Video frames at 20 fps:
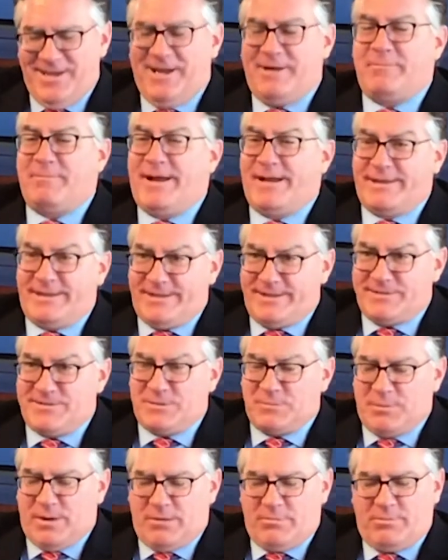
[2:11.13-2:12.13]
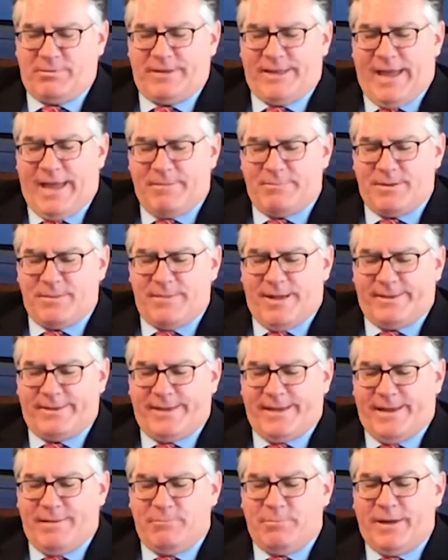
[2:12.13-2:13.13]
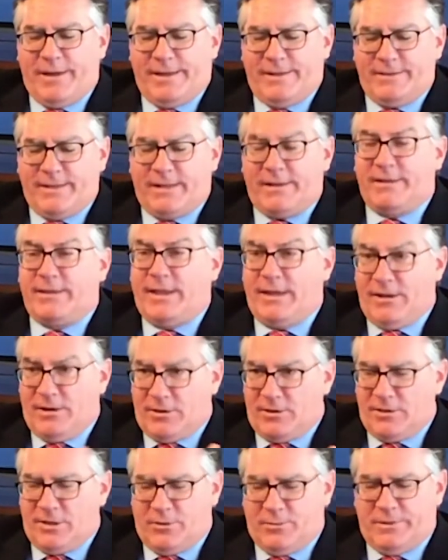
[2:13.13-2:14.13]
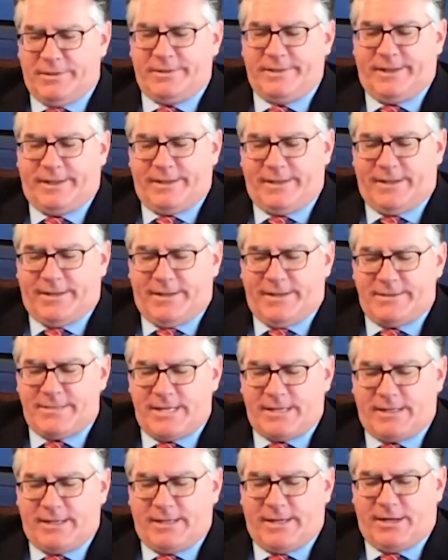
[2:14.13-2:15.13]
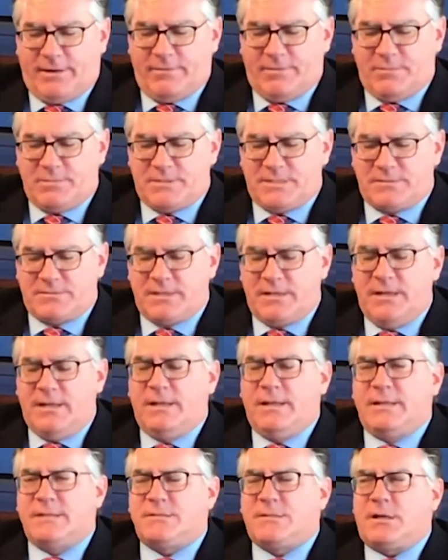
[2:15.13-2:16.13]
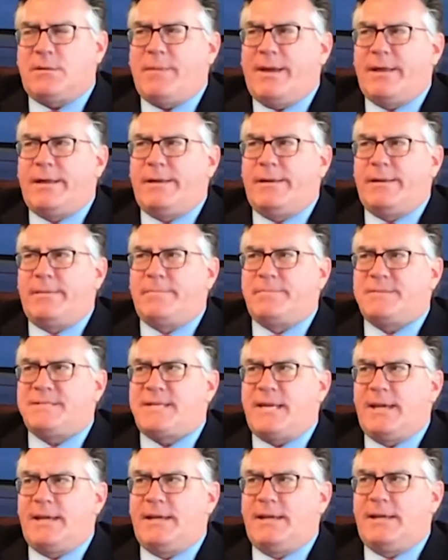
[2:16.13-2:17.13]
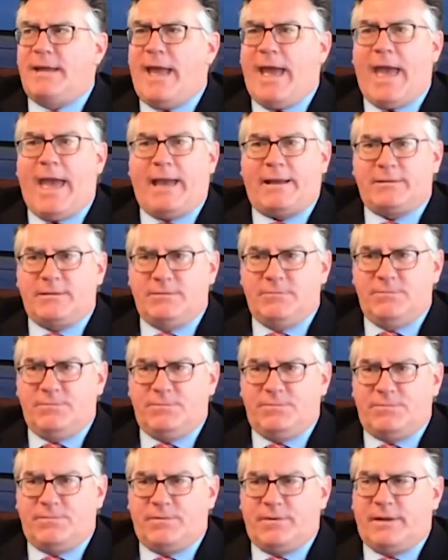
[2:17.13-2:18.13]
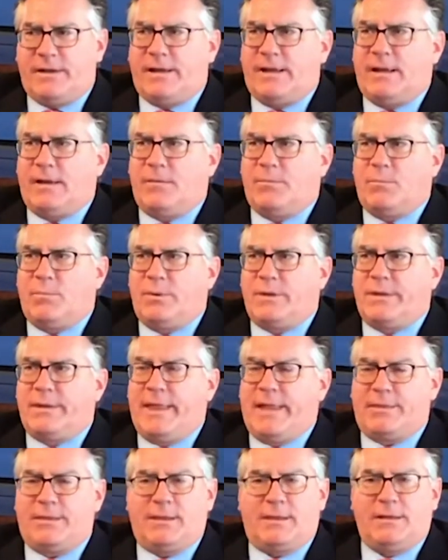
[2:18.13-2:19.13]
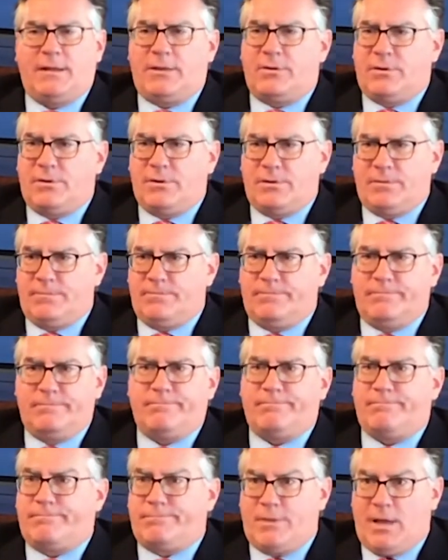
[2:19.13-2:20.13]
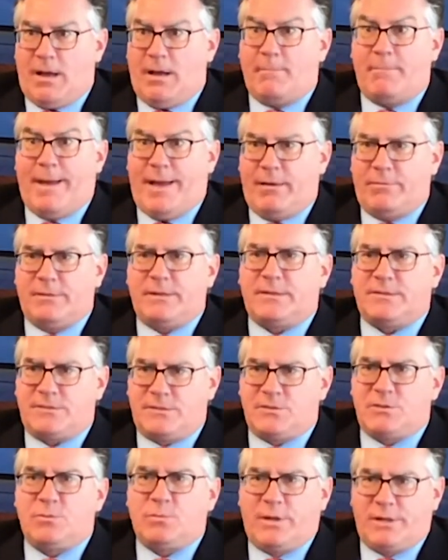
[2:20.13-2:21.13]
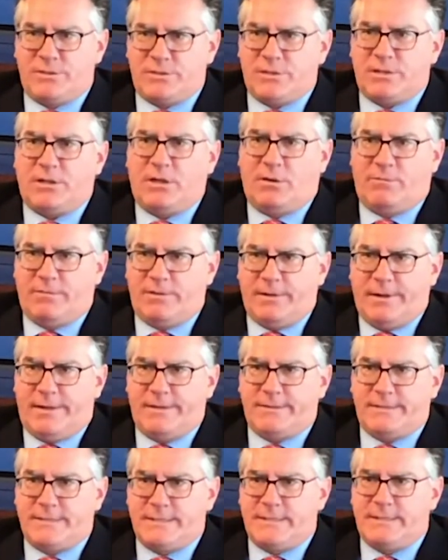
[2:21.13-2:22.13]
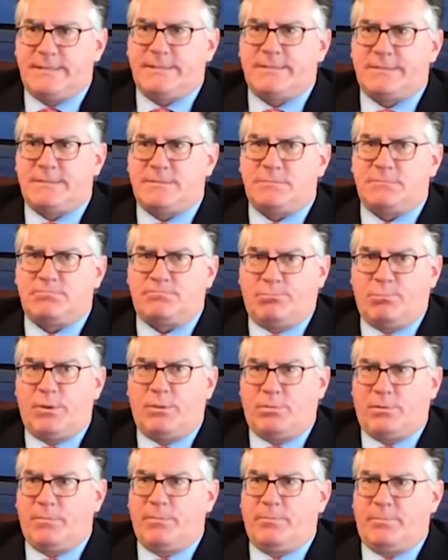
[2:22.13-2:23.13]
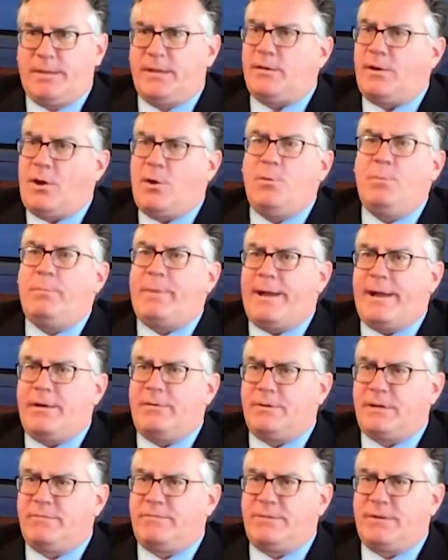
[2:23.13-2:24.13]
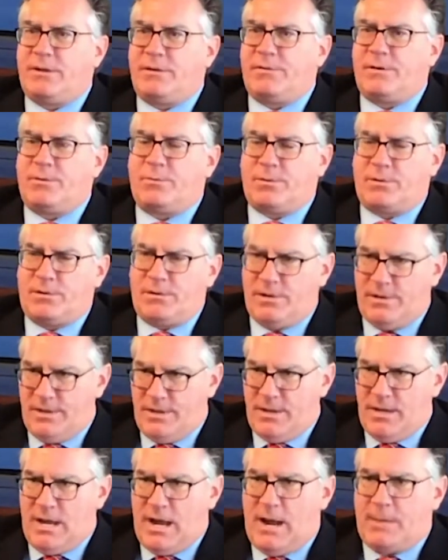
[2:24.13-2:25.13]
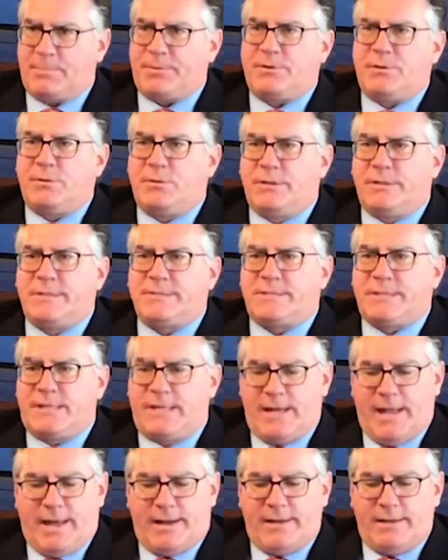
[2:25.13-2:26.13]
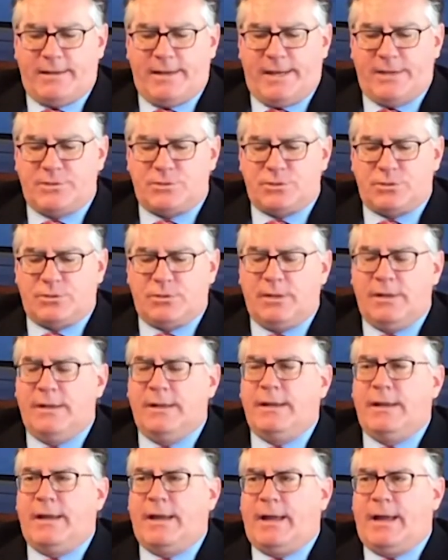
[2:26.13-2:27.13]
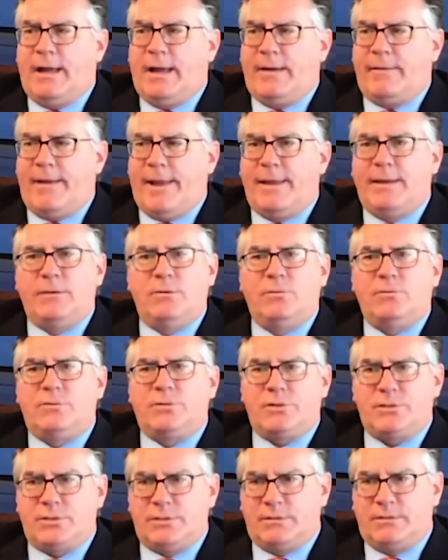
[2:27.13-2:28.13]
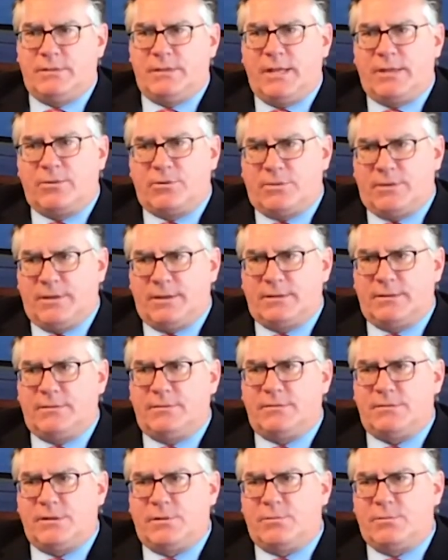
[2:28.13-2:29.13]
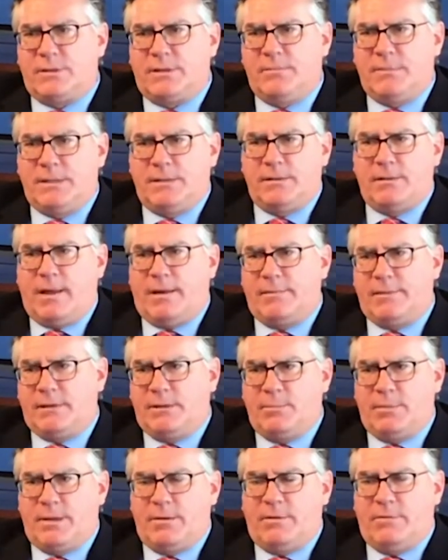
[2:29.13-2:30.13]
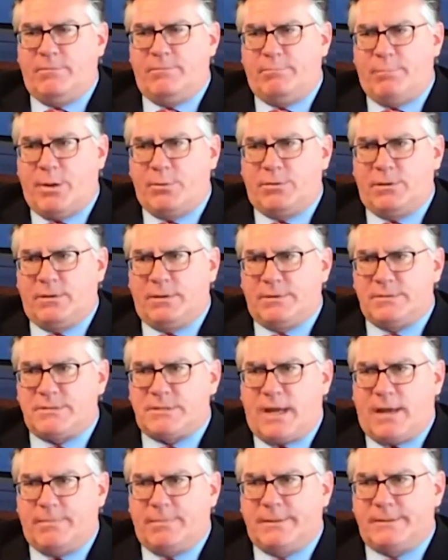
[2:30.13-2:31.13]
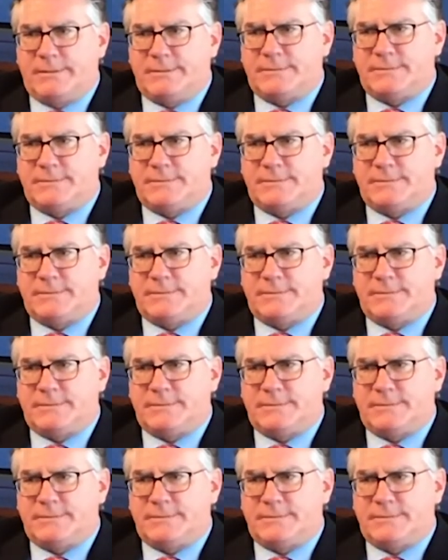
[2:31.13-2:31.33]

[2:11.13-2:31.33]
My kids are probably happy about that, but they are going and taking care of themselves. Let's talk about staying active. Mm-hmm. I think another compounding situation of COVID-19 is we were a bit homebound, even mm-hmm. though there were opportunities to get out in nature. And nutrition, the other thing. So give me a little bit on both of those topics.